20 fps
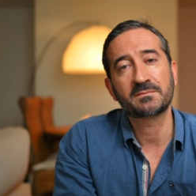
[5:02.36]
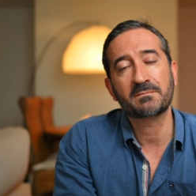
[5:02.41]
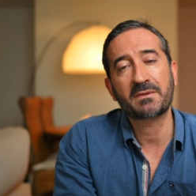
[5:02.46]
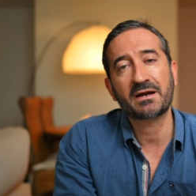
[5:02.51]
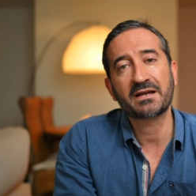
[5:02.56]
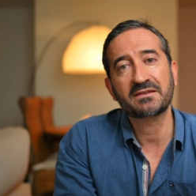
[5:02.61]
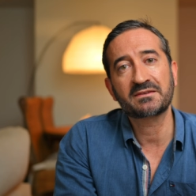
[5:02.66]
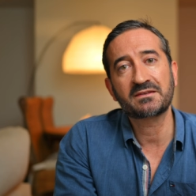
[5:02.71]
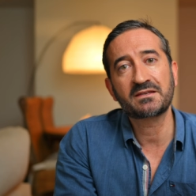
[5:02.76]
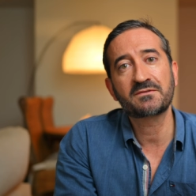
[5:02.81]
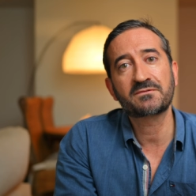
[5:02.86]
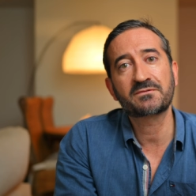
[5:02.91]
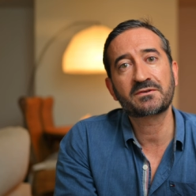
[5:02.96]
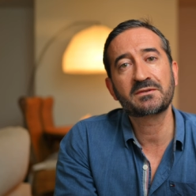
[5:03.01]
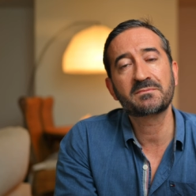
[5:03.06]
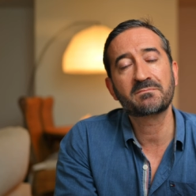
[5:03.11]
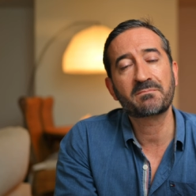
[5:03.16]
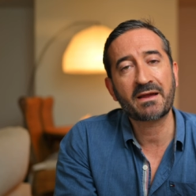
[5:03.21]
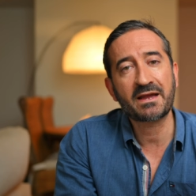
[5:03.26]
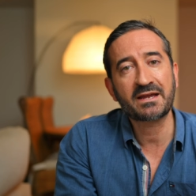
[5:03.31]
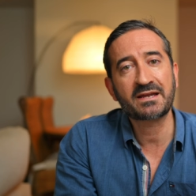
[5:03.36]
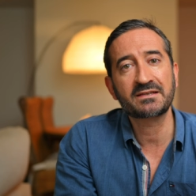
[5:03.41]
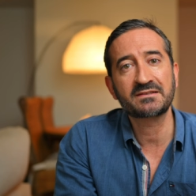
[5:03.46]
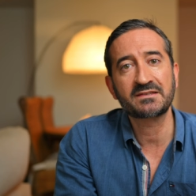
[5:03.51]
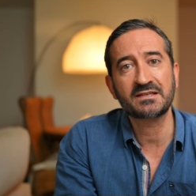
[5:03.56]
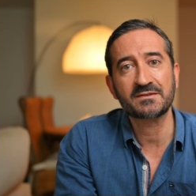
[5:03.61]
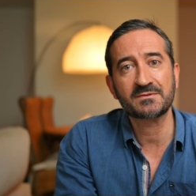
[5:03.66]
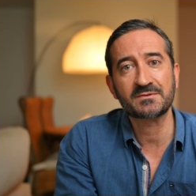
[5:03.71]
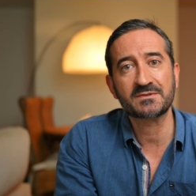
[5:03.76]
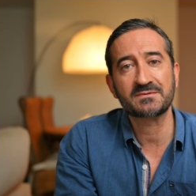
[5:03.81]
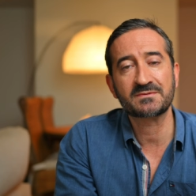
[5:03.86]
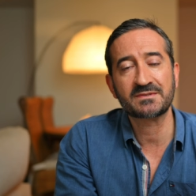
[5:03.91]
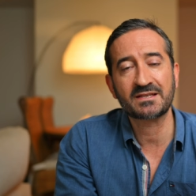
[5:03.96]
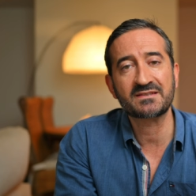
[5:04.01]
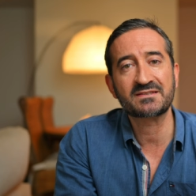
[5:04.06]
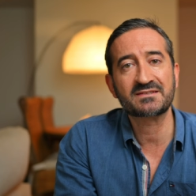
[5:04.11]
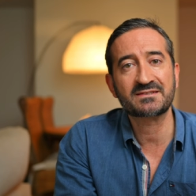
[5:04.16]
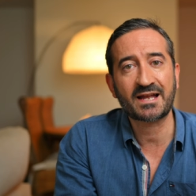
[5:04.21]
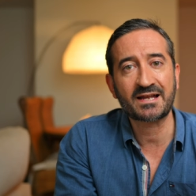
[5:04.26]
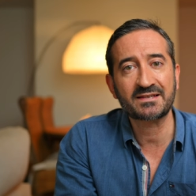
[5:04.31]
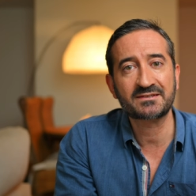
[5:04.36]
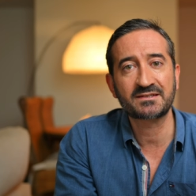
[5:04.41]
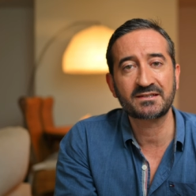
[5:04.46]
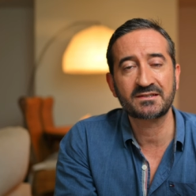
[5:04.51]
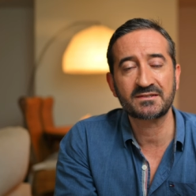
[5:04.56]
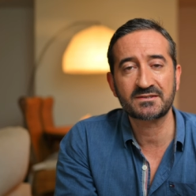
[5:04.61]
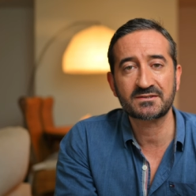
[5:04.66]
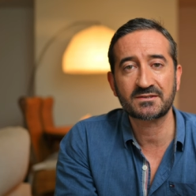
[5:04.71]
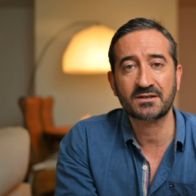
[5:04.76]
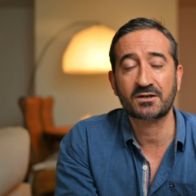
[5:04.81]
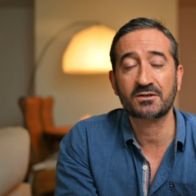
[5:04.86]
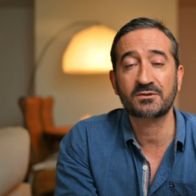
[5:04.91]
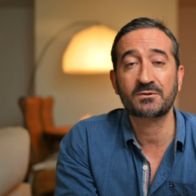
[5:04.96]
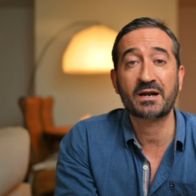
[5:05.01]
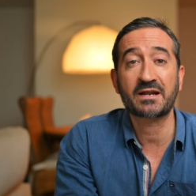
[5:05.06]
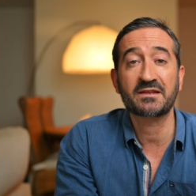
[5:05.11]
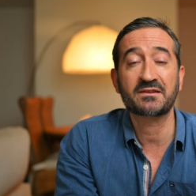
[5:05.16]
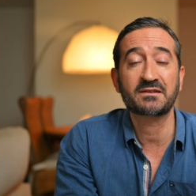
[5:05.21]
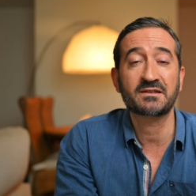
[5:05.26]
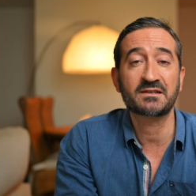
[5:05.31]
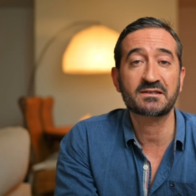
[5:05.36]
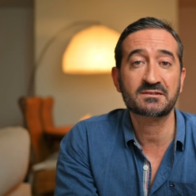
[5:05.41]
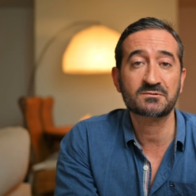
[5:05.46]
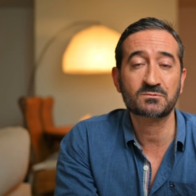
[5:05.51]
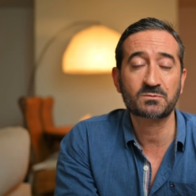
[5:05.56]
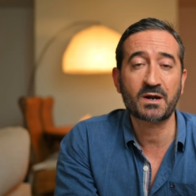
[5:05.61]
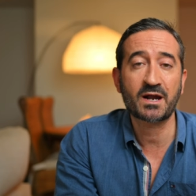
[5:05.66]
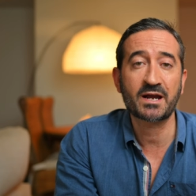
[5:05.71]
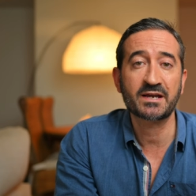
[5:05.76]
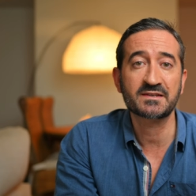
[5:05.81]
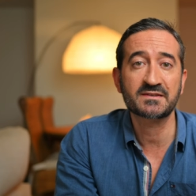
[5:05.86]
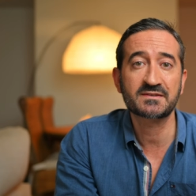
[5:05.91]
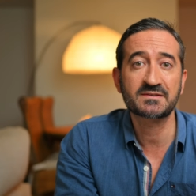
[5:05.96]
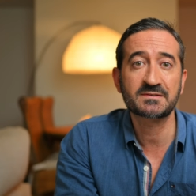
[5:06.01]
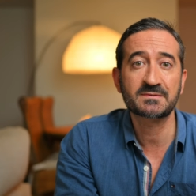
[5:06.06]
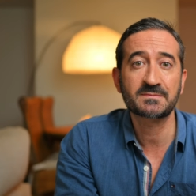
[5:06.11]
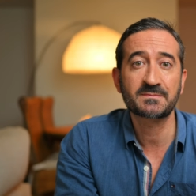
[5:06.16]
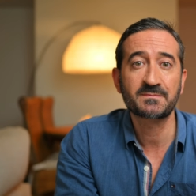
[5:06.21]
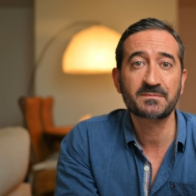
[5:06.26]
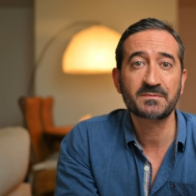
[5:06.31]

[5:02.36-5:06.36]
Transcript: by different mechanisms than statins or red yeast rice.